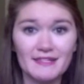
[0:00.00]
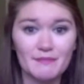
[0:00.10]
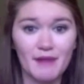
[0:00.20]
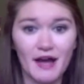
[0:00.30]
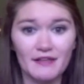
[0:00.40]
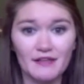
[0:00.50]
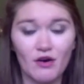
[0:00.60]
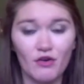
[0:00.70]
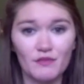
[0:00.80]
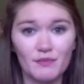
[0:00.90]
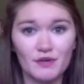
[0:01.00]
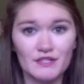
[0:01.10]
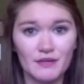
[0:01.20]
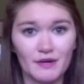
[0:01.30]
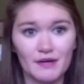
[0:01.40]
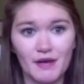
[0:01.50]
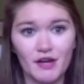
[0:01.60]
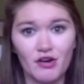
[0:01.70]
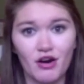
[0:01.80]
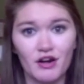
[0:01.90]
buy all the books that were in
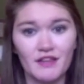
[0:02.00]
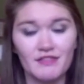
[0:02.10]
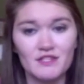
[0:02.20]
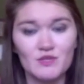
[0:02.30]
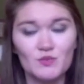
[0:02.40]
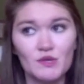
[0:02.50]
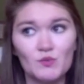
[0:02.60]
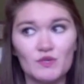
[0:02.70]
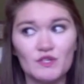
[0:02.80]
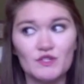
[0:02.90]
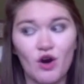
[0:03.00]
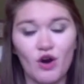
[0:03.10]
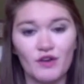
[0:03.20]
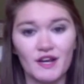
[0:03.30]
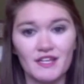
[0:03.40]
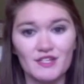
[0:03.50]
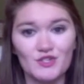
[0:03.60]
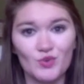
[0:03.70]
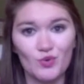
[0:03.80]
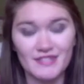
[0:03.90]
my cart, this one was already
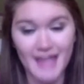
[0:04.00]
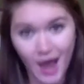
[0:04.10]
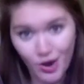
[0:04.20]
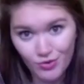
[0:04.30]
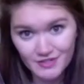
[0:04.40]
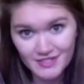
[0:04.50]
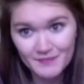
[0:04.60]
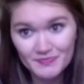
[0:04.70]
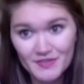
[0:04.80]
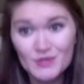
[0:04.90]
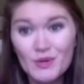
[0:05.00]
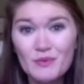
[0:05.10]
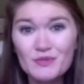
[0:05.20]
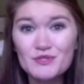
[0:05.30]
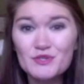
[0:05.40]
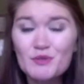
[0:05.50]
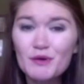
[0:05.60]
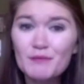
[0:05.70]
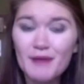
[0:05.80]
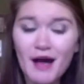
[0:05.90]
sold out. So I was
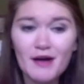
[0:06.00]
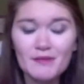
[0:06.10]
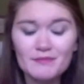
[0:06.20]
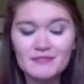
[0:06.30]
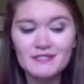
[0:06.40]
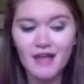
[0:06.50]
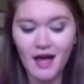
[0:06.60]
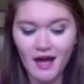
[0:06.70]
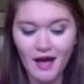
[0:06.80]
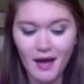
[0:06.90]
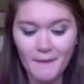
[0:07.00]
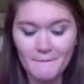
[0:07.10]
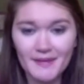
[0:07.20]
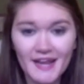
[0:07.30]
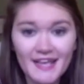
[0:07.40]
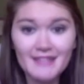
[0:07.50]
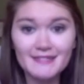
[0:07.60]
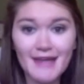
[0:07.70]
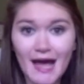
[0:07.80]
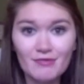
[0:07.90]
super bummed, but I
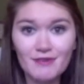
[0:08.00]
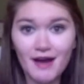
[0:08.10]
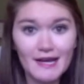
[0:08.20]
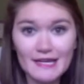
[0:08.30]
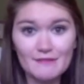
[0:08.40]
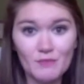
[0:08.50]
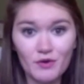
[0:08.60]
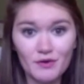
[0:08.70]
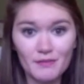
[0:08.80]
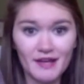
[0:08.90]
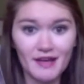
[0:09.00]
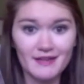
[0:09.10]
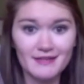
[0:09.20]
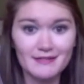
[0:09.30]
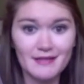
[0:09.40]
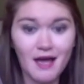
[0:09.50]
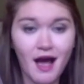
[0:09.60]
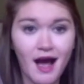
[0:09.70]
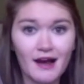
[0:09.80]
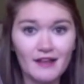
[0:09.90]
guess now not anymore because
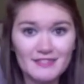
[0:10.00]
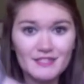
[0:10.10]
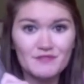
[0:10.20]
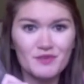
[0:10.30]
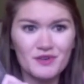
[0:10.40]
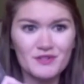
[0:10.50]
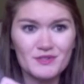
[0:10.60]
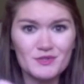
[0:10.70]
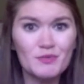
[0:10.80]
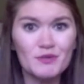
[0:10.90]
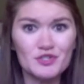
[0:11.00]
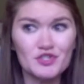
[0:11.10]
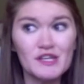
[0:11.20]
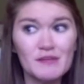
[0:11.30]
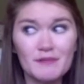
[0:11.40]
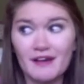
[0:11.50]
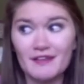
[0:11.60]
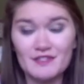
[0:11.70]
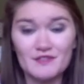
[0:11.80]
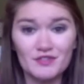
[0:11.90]
I got this for super cheap. I
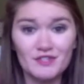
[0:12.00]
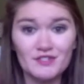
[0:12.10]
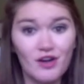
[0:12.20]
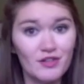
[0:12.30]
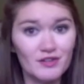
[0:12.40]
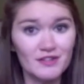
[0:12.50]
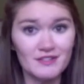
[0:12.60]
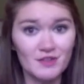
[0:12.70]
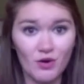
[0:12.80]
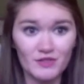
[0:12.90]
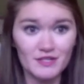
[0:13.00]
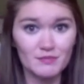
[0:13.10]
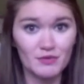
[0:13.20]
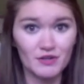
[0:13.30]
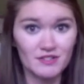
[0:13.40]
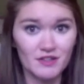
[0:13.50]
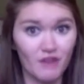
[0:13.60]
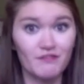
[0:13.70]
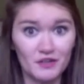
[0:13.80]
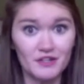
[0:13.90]
got this for $1 because all these books
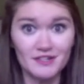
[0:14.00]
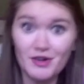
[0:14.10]
are for $1